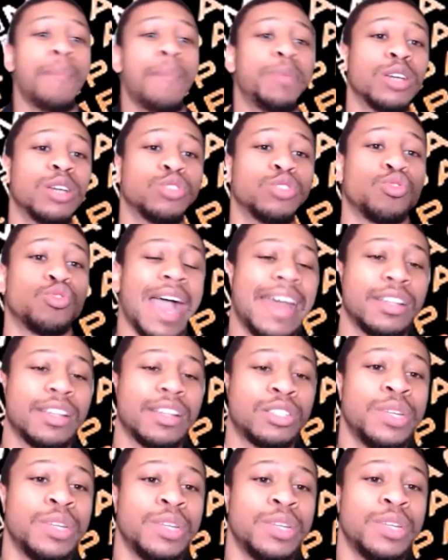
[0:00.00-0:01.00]
Because
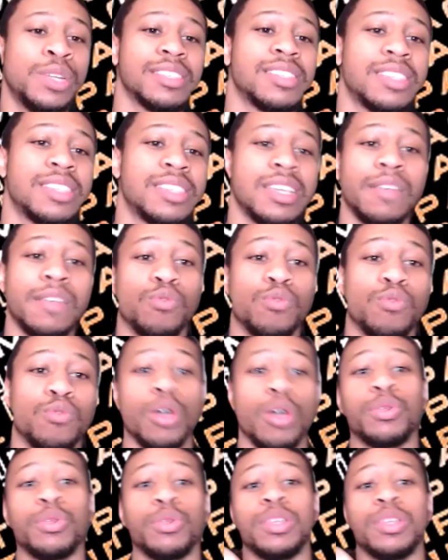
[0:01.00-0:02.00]
gratitude is the seed of
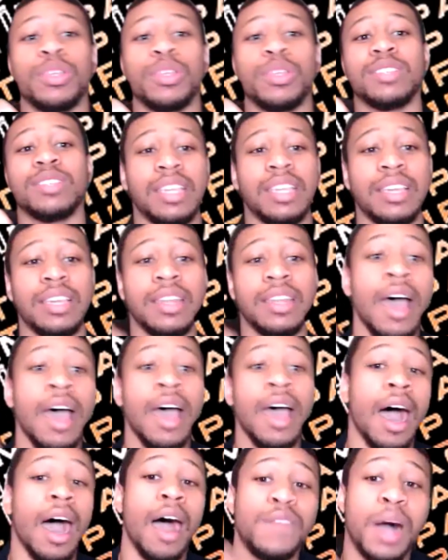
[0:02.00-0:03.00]
growth. It's the seed
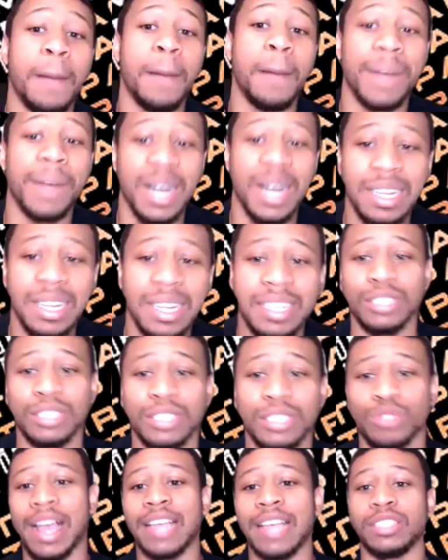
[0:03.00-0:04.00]
of
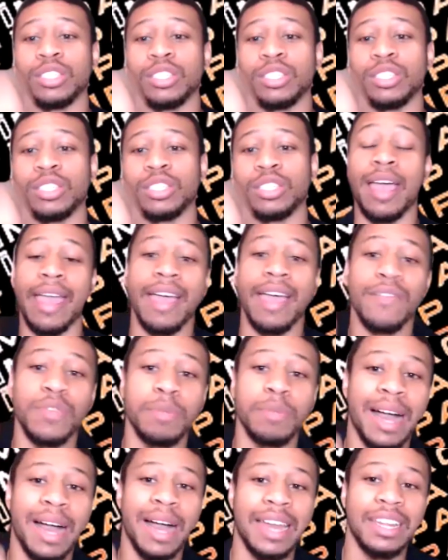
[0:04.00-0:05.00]
abundance, right? So
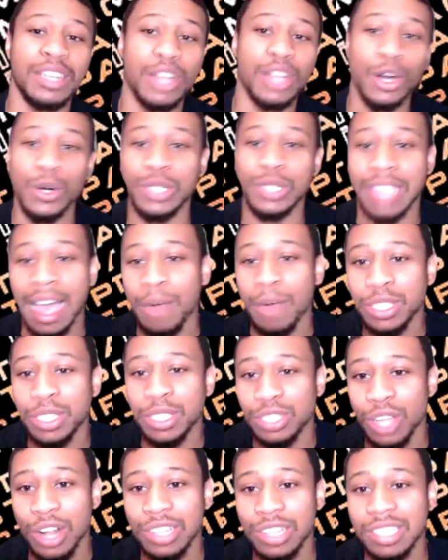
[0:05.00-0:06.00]
everybody knows how we
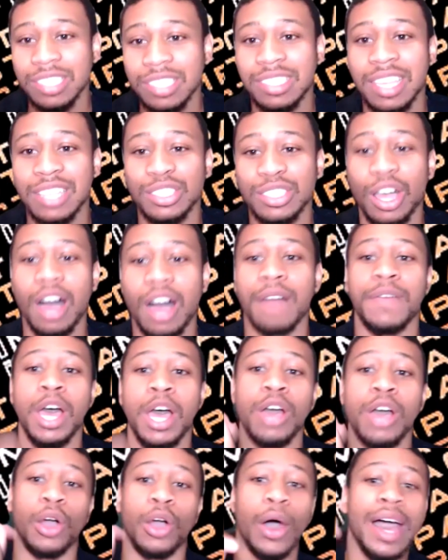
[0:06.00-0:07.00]
start these things off.
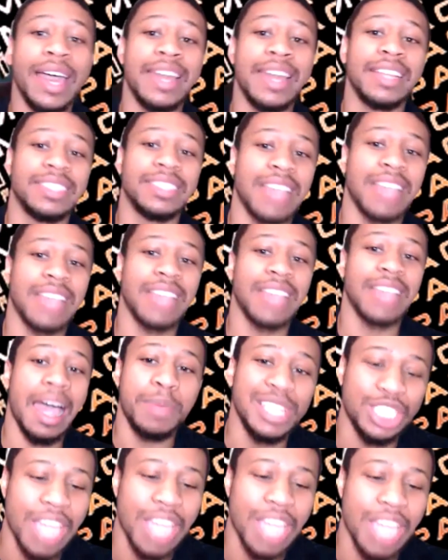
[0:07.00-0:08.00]
Go ahead and type in the
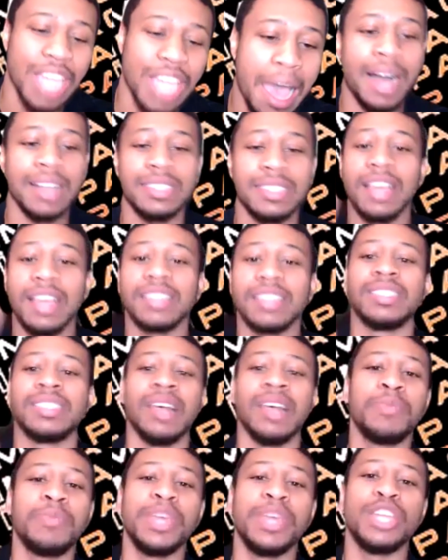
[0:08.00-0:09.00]
chat box
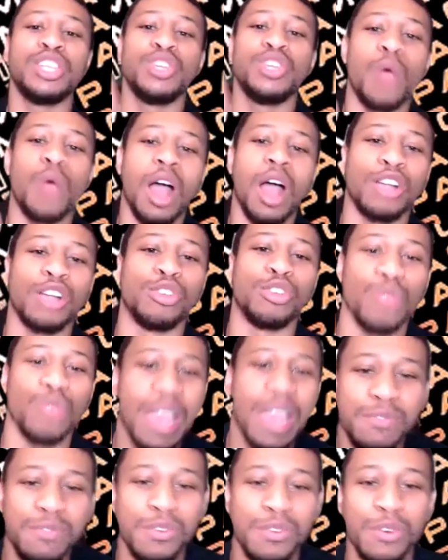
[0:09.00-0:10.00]
something you are
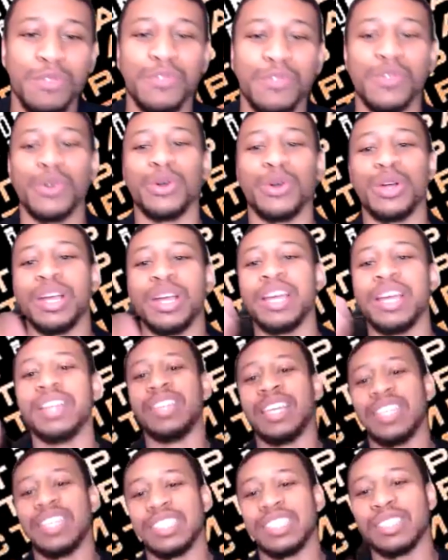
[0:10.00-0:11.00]
grateful for
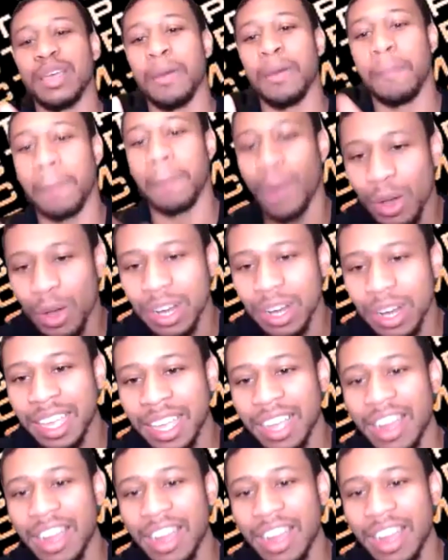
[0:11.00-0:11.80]
this morning.